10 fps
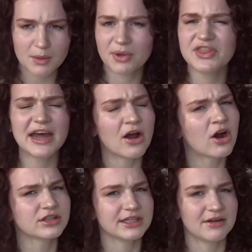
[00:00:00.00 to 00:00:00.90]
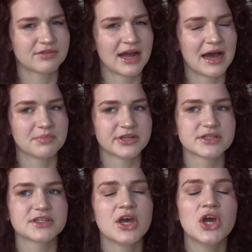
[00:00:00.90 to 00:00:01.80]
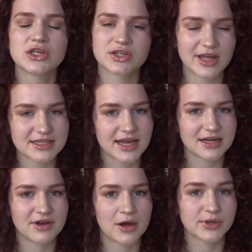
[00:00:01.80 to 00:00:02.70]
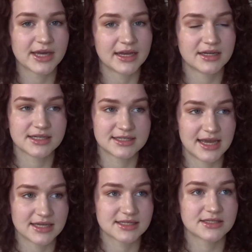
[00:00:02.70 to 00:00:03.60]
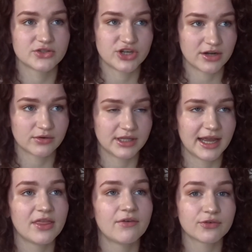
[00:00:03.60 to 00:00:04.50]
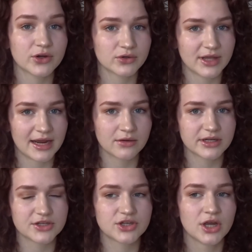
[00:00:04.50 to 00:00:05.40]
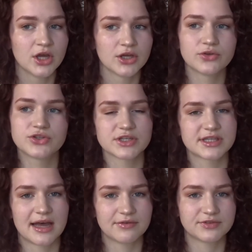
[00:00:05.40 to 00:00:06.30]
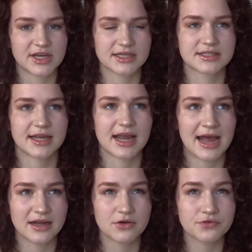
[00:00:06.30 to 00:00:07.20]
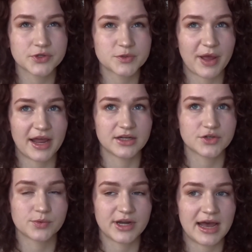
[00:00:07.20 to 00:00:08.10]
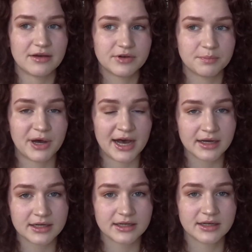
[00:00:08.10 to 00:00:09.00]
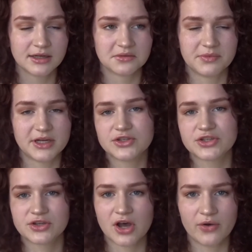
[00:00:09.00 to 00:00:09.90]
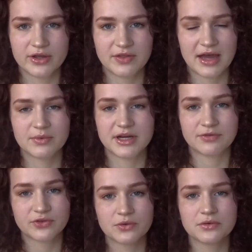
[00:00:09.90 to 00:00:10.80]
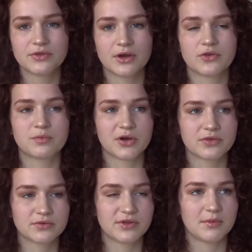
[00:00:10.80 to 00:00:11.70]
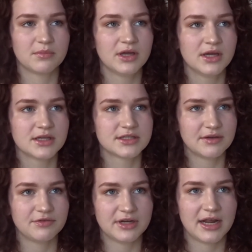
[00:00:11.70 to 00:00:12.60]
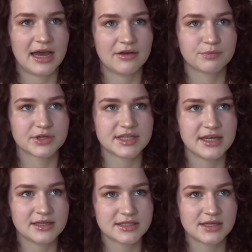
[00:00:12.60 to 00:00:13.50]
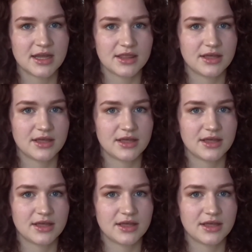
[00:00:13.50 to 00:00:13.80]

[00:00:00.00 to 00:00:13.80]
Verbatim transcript: but that hardly ever happens. So that's kind of how we get assessed generally. And then for your language, you'll just have tests. Like I know for Spanish, we'd have a PAC, they just call it that. We'd have two of those, both of them seven and a half percent.